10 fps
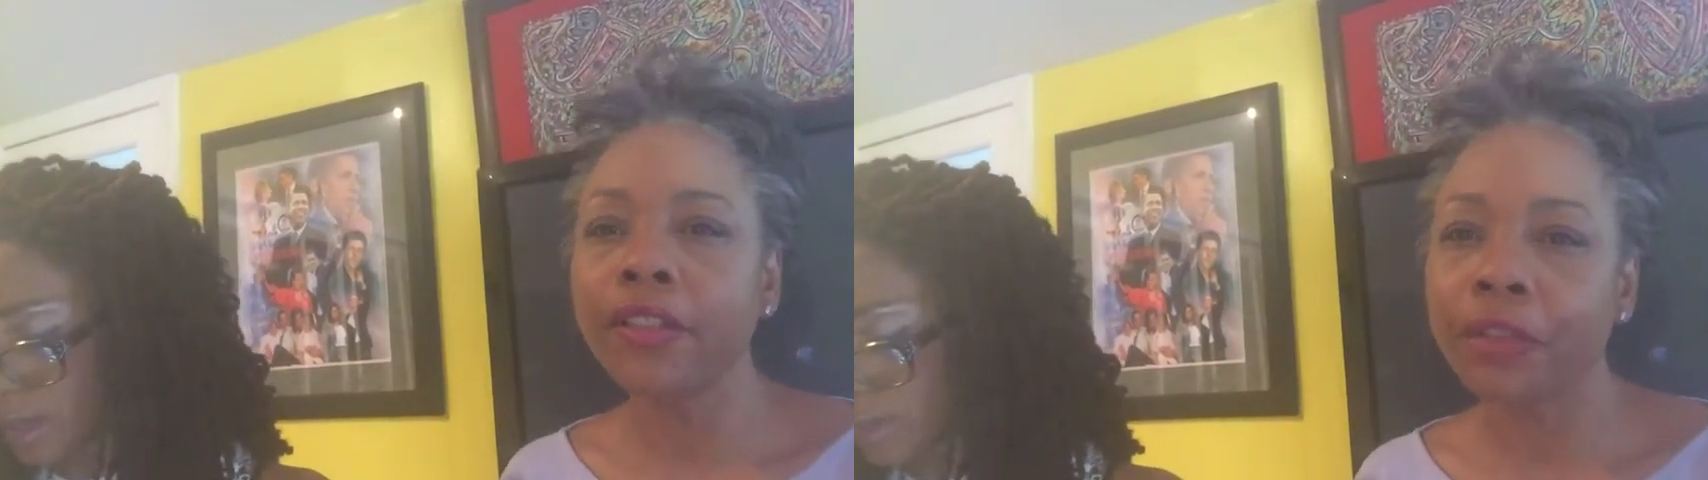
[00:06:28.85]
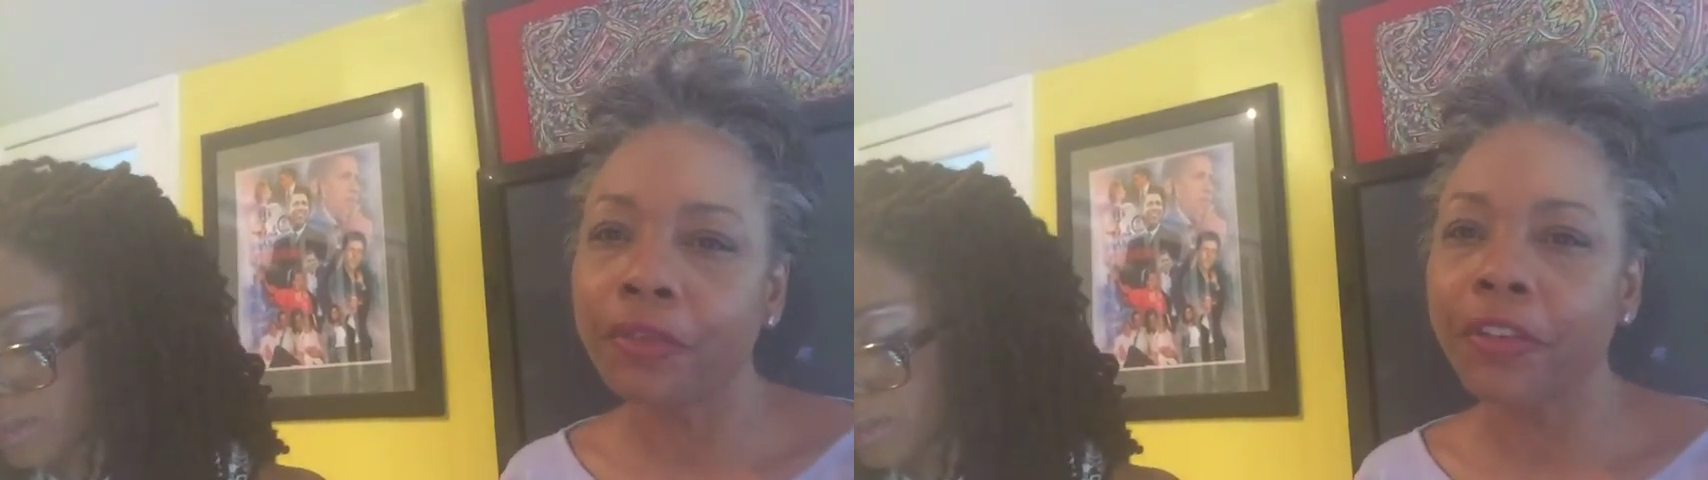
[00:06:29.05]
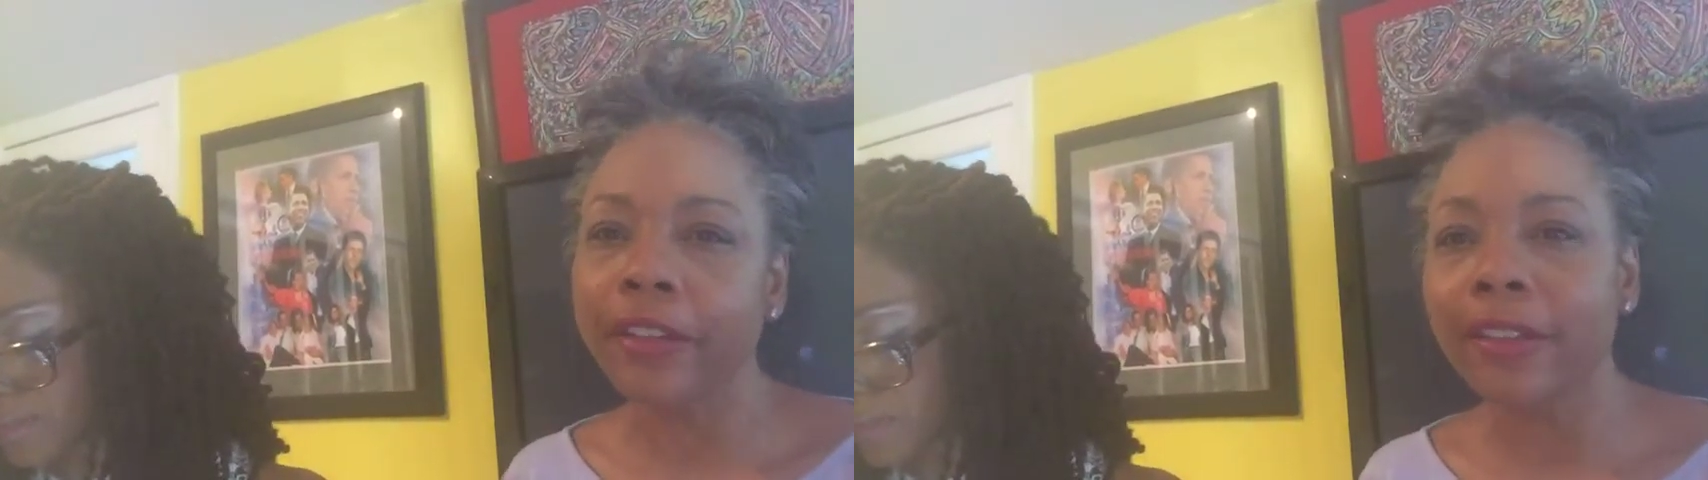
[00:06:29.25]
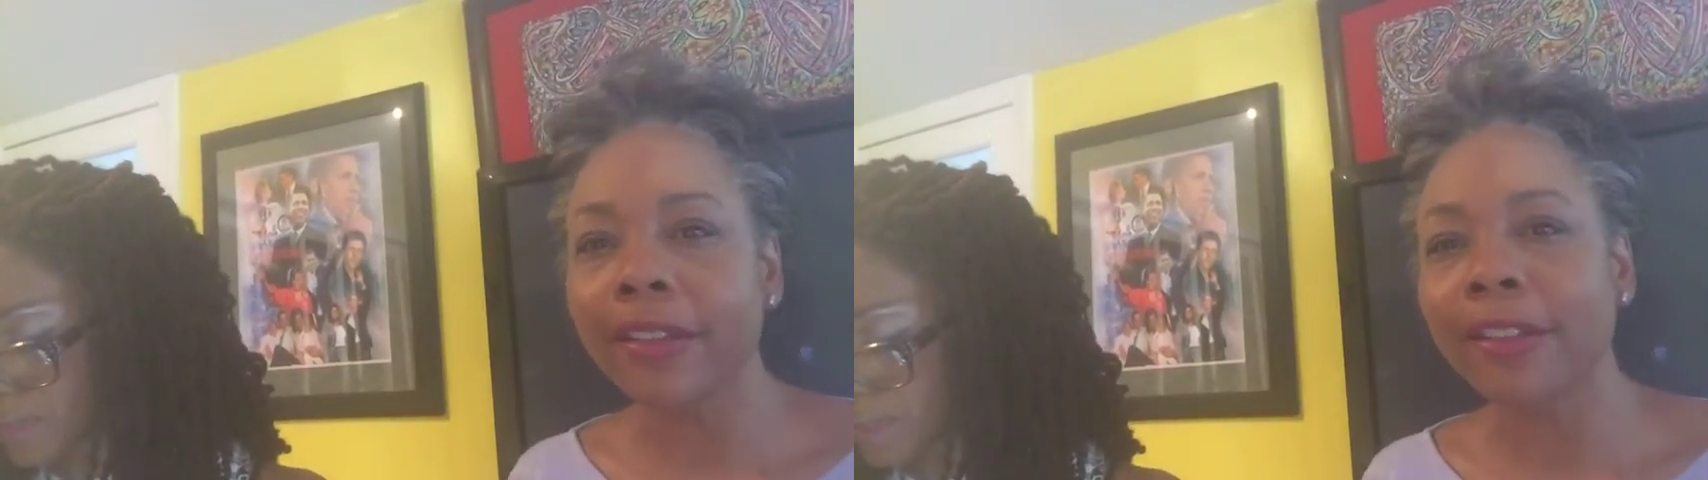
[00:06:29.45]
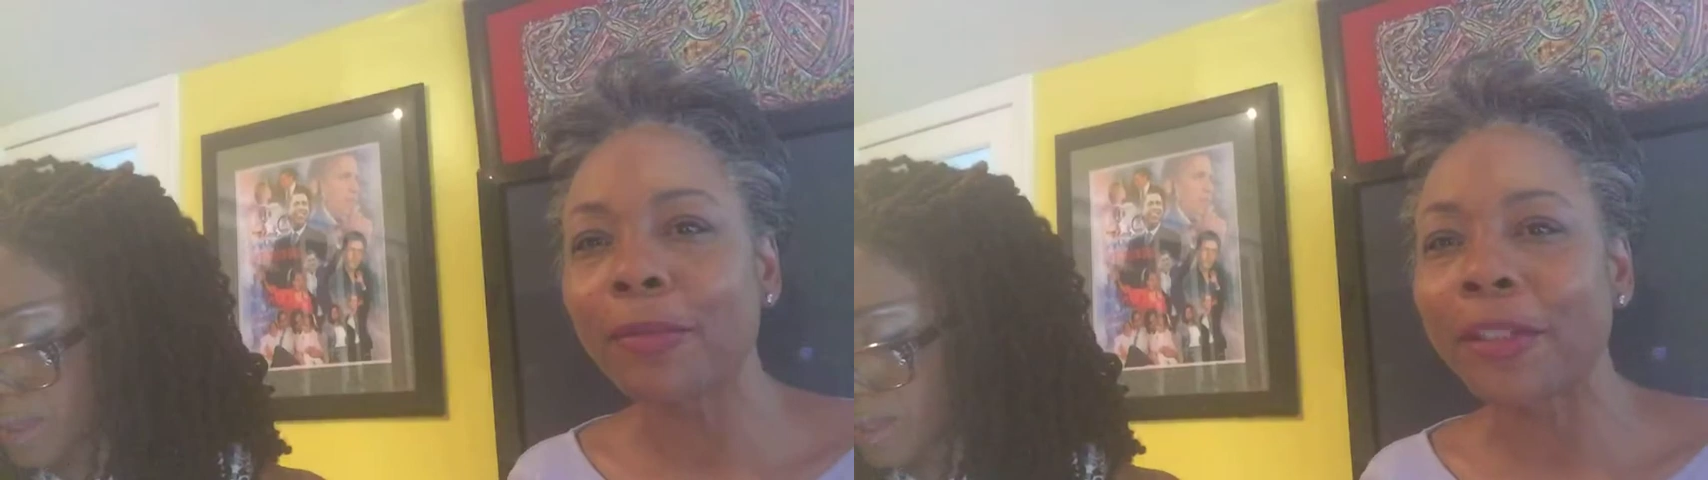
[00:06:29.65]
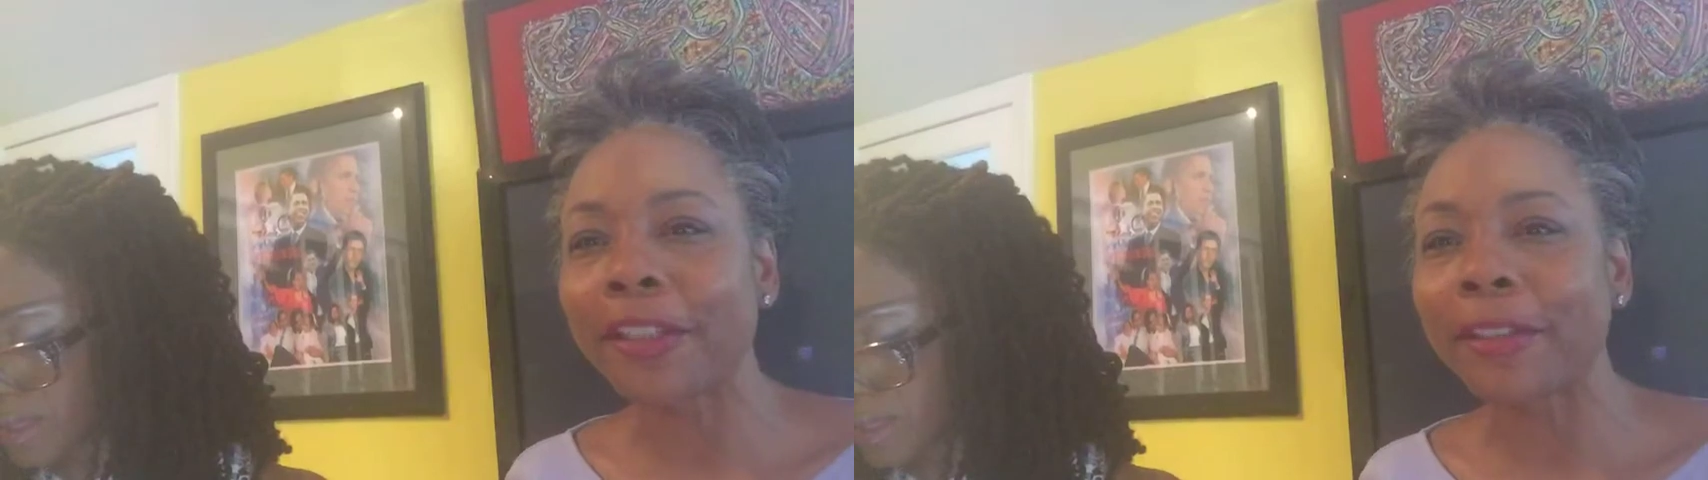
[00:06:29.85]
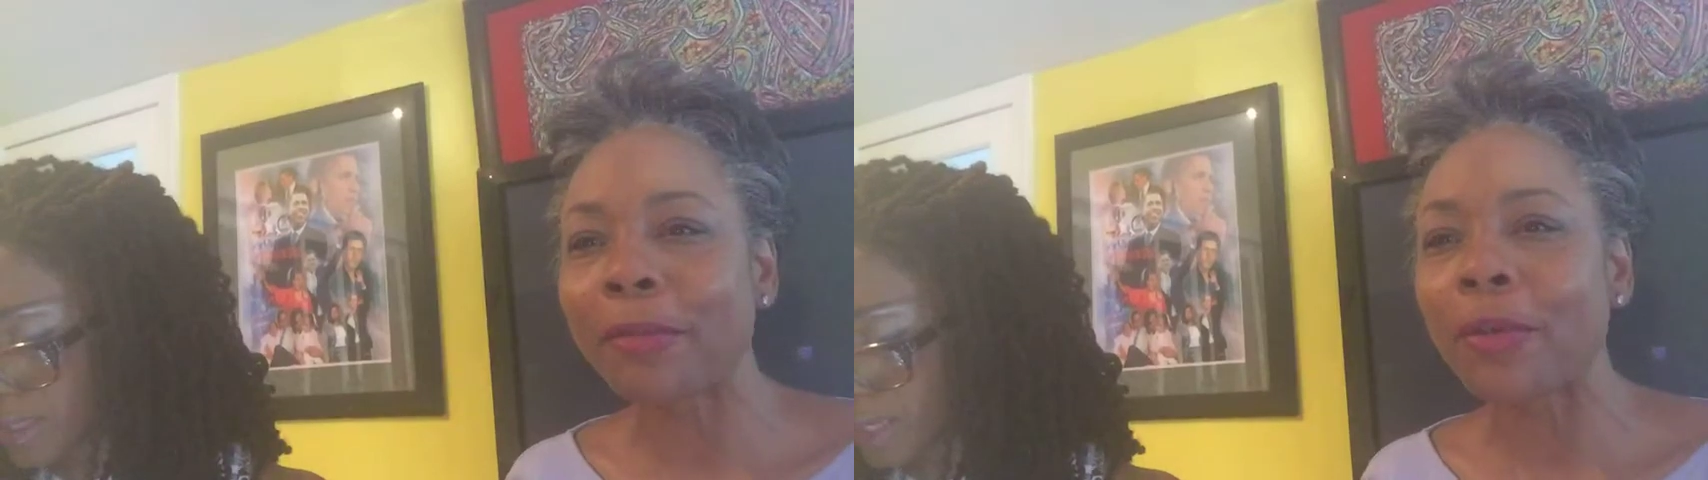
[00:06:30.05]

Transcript: two fronts at this particular point.